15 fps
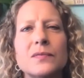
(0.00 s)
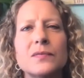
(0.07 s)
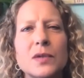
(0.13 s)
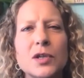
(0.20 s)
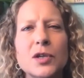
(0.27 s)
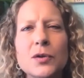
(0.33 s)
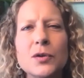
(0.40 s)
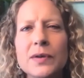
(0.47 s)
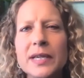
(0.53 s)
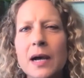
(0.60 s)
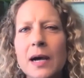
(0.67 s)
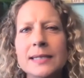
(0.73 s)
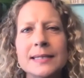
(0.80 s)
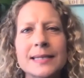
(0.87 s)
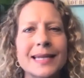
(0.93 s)

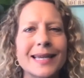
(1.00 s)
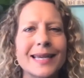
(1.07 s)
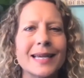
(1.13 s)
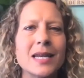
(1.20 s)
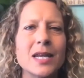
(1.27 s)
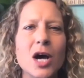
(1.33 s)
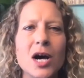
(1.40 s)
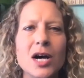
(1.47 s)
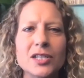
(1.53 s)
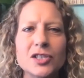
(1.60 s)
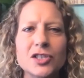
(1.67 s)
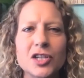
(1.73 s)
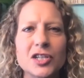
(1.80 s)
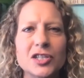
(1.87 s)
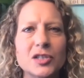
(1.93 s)
curiosity and
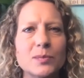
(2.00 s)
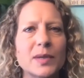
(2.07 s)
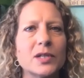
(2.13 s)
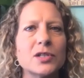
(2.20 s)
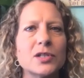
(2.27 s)
non-judgment